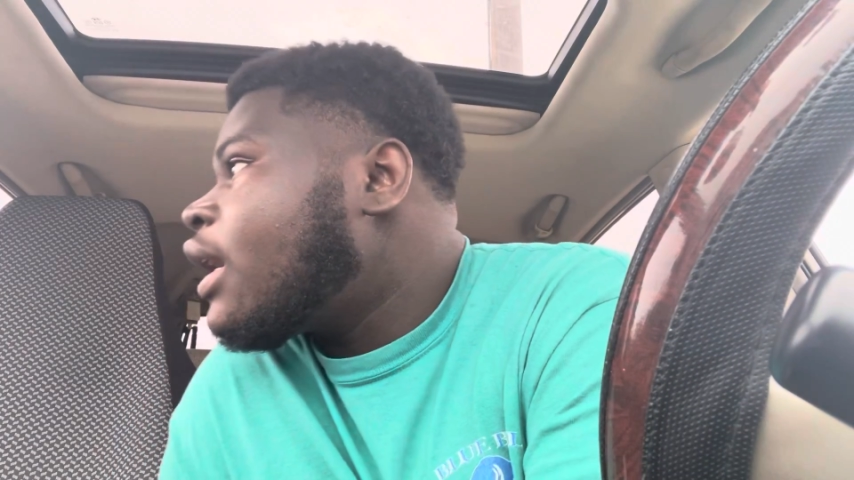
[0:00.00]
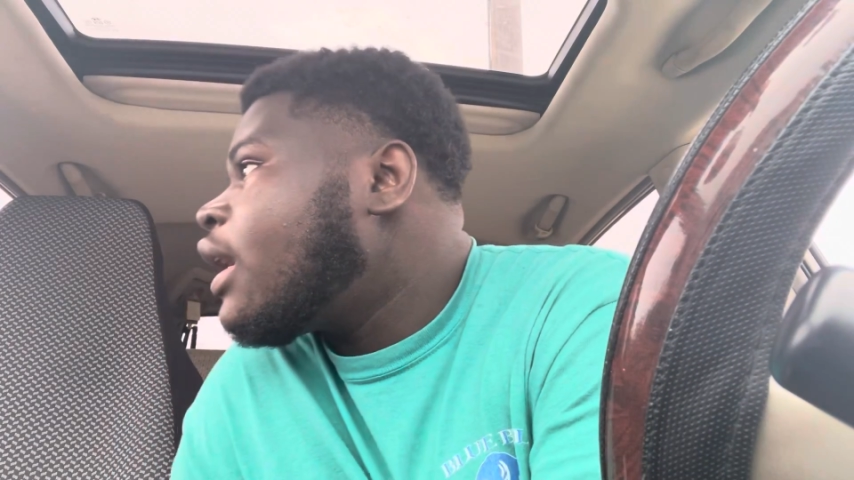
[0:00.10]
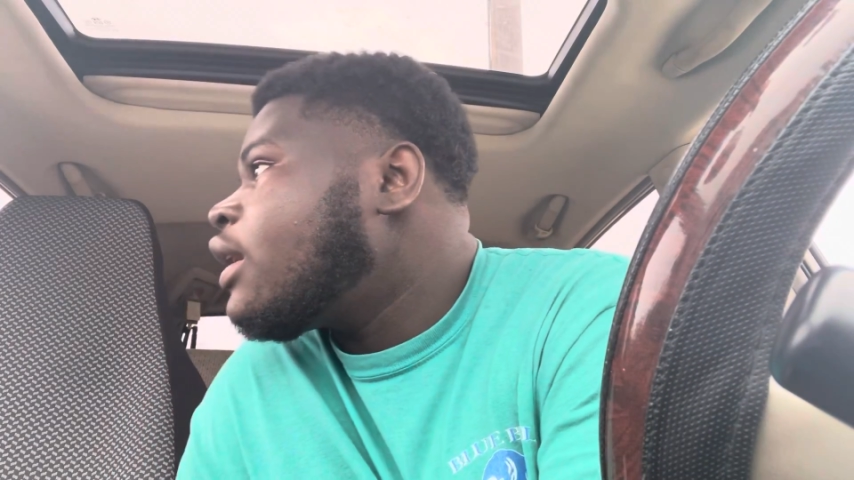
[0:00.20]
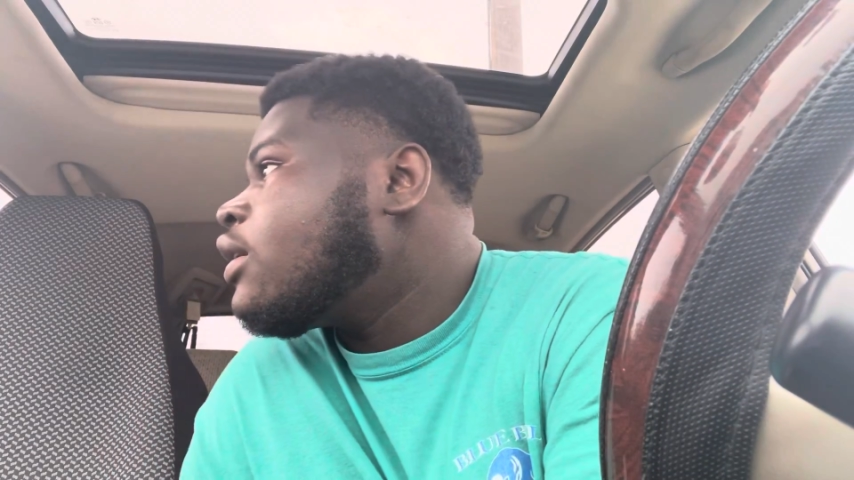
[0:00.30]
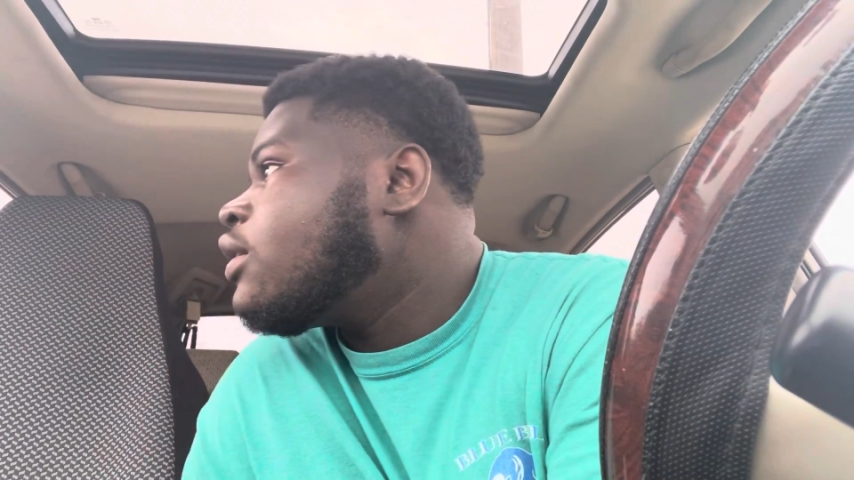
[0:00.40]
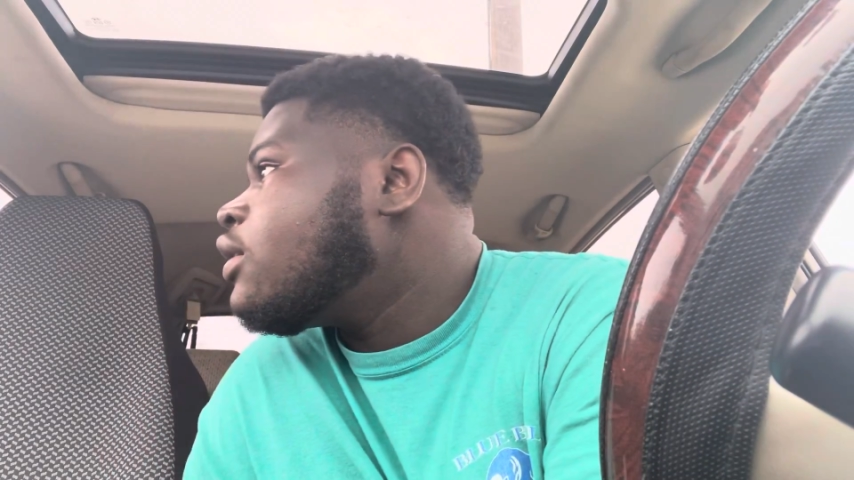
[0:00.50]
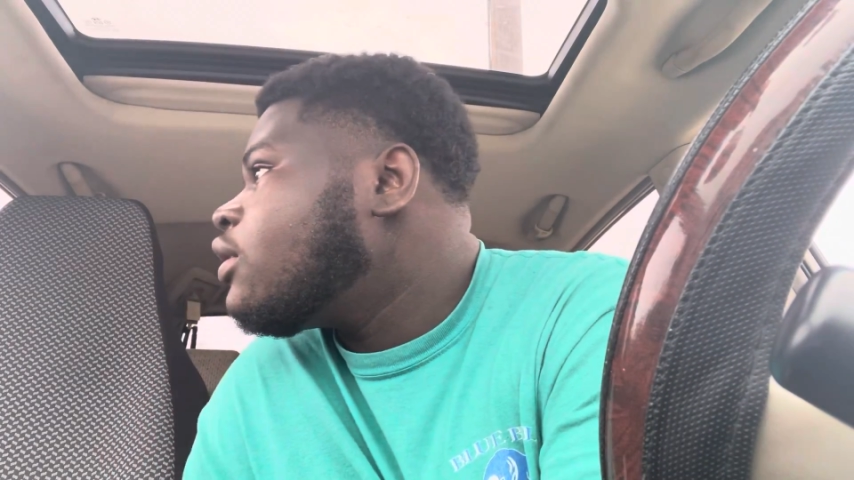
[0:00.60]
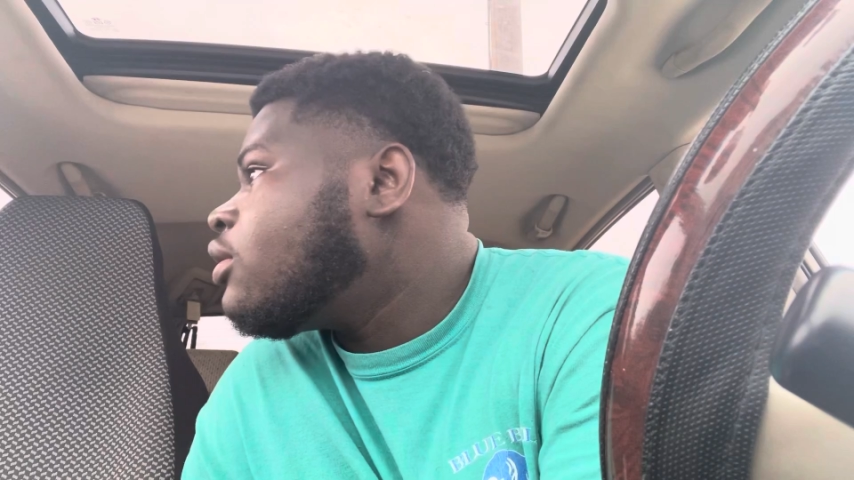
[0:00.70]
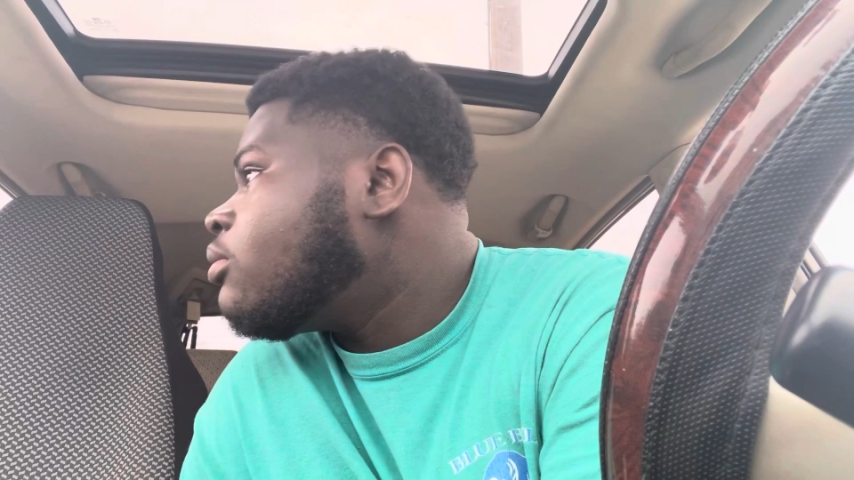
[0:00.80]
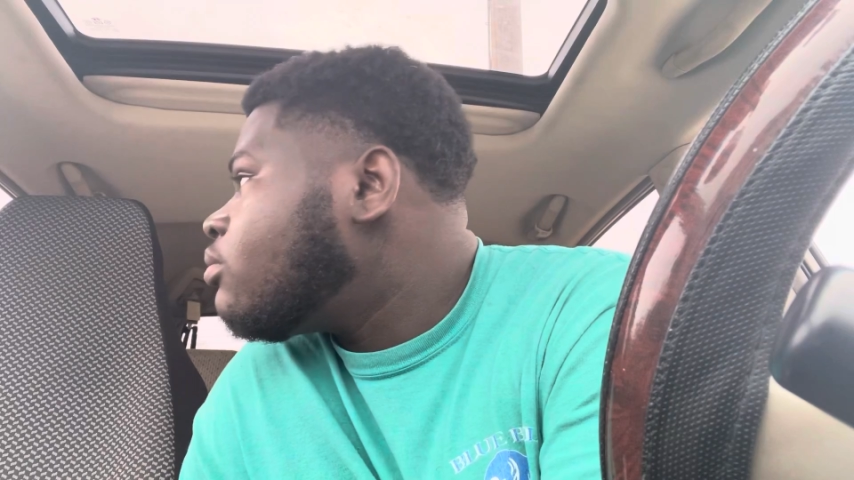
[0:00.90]
got
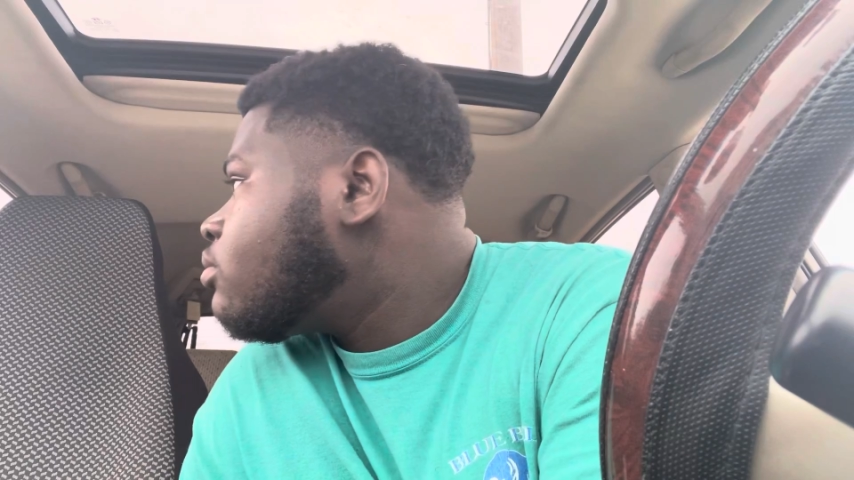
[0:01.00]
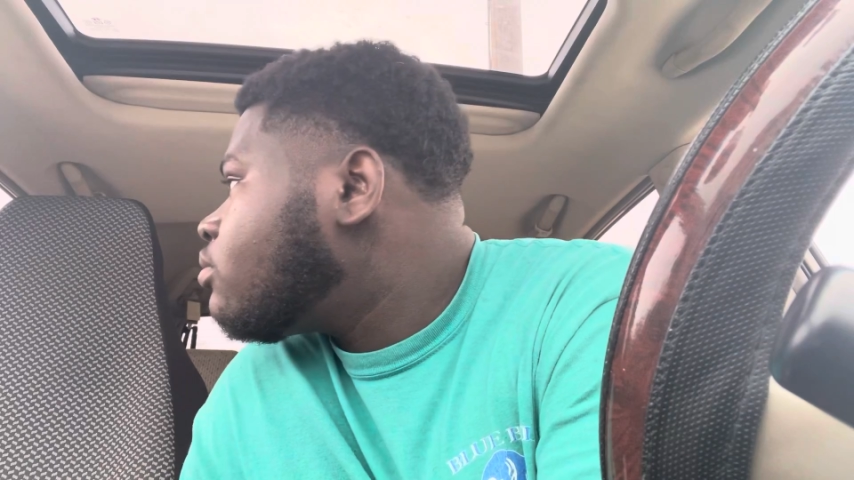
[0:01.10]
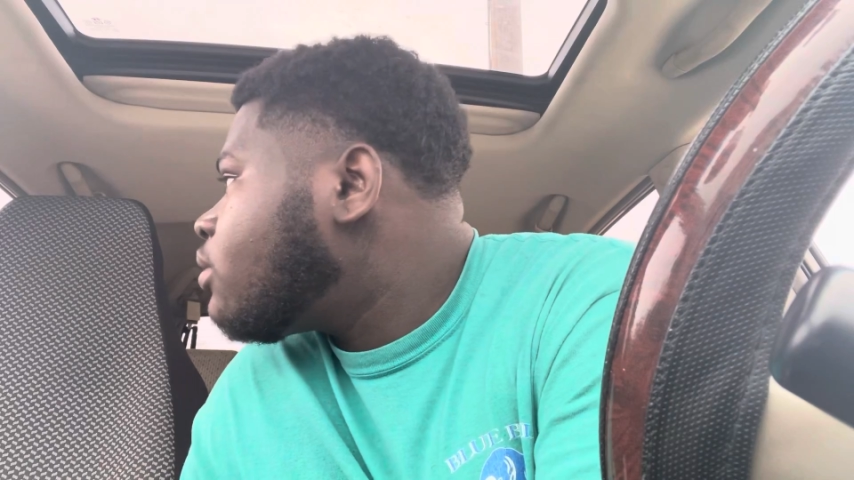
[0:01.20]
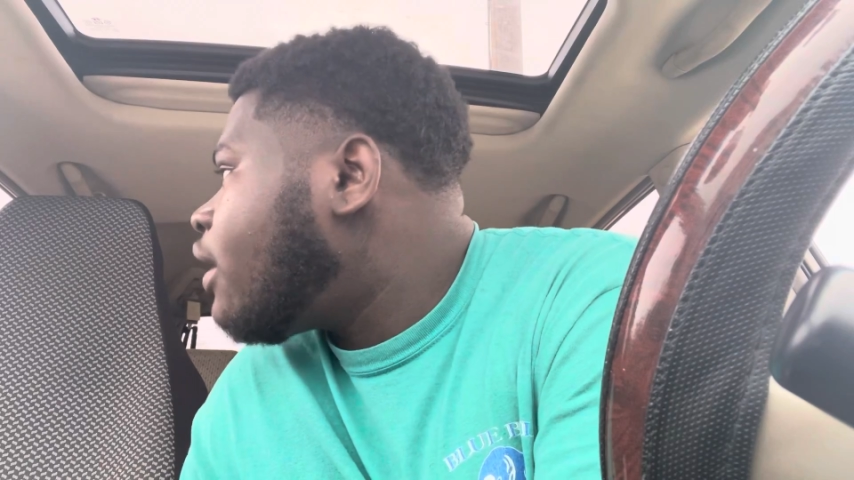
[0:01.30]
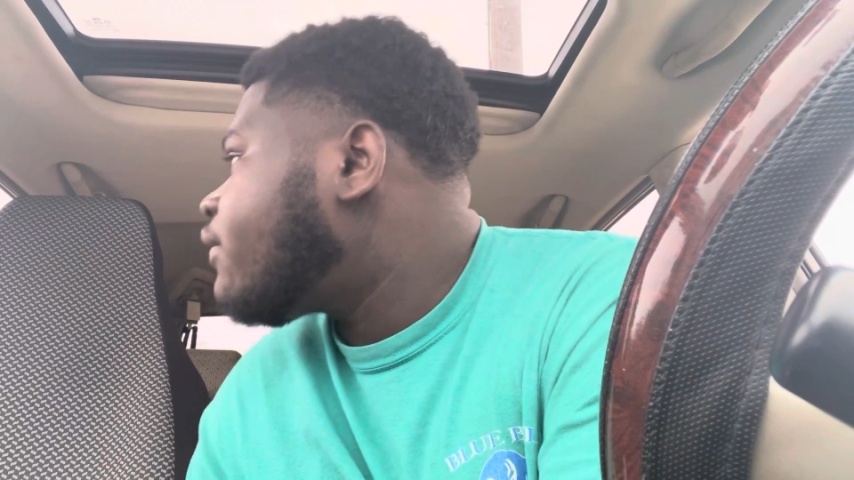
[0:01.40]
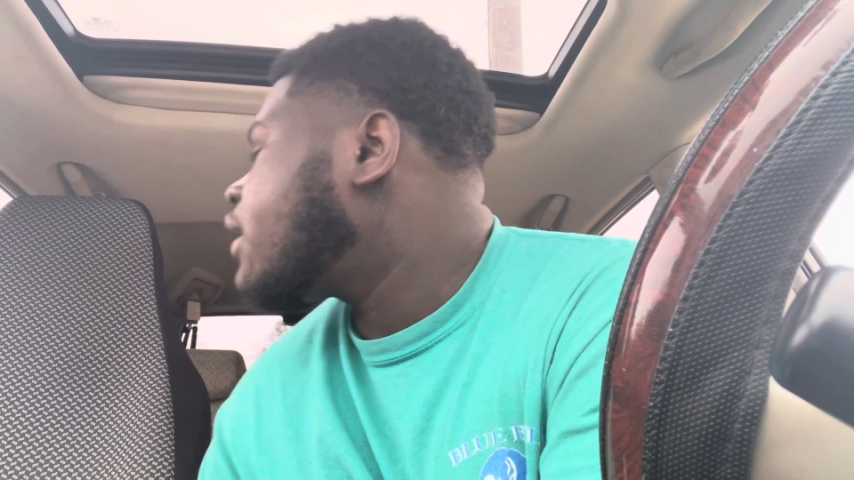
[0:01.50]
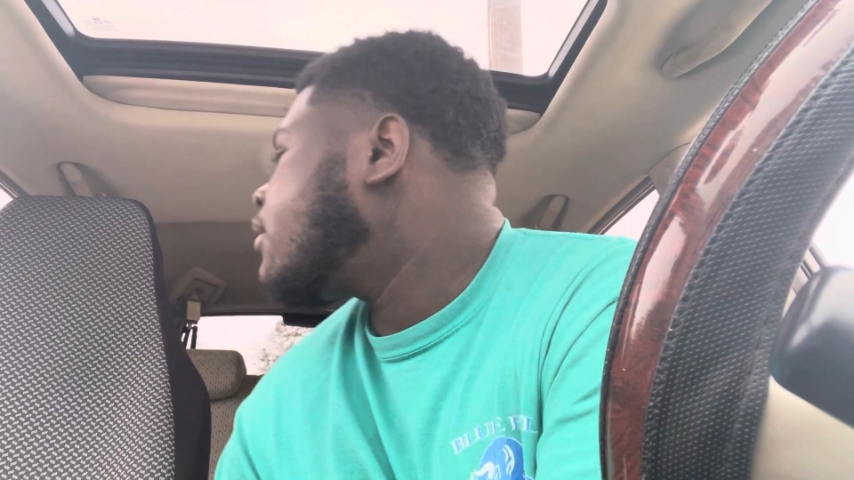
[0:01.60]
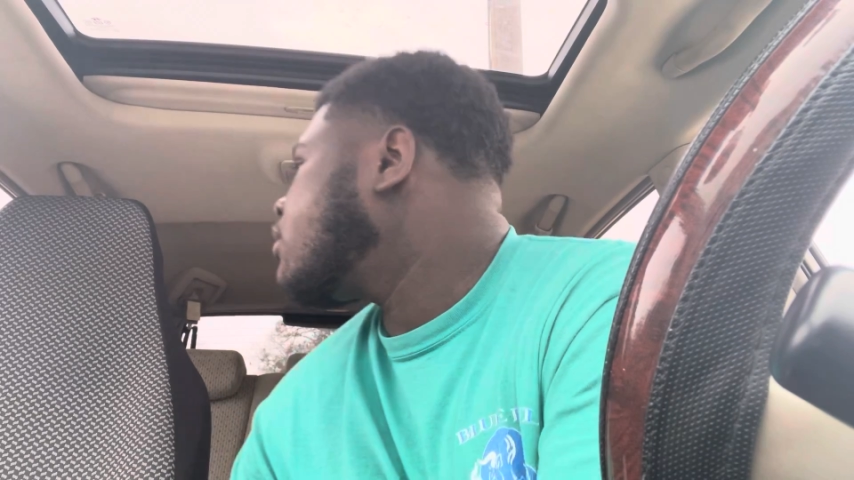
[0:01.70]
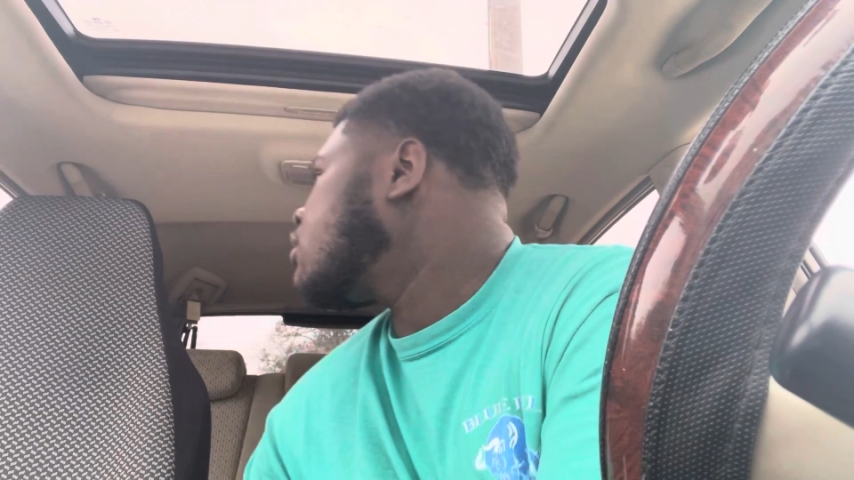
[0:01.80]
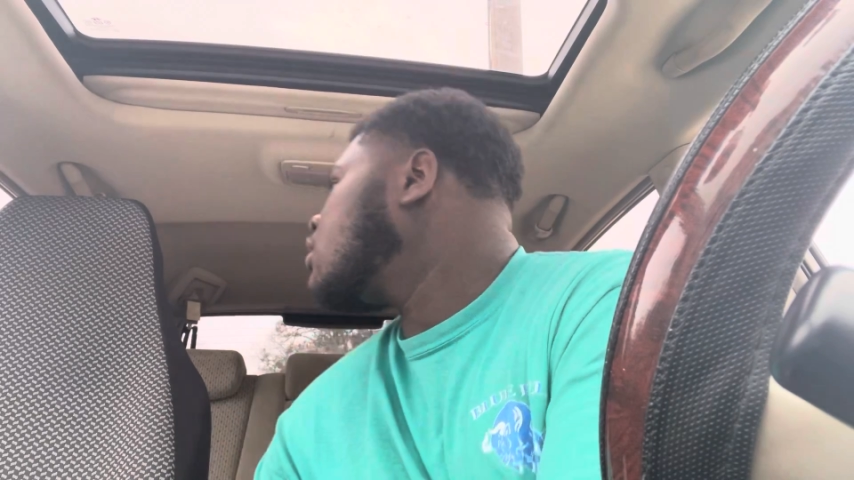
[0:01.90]
I forgot
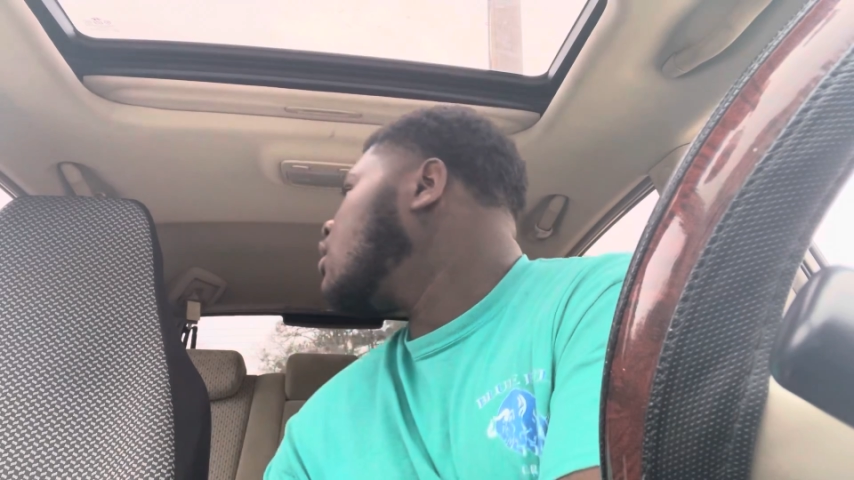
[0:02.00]
what it was